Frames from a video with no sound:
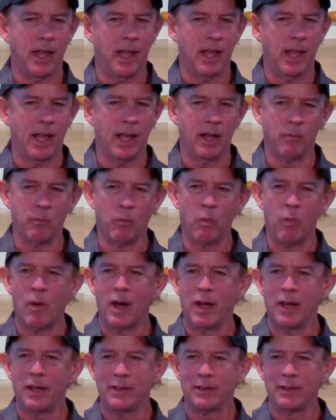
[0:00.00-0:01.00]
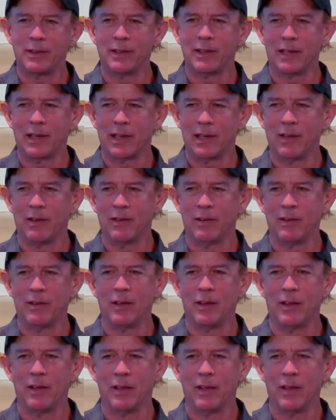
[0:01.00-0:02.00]
And what
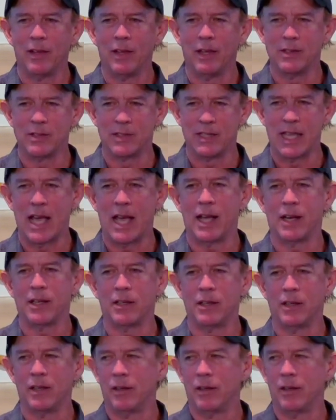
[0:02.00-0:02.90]
is that?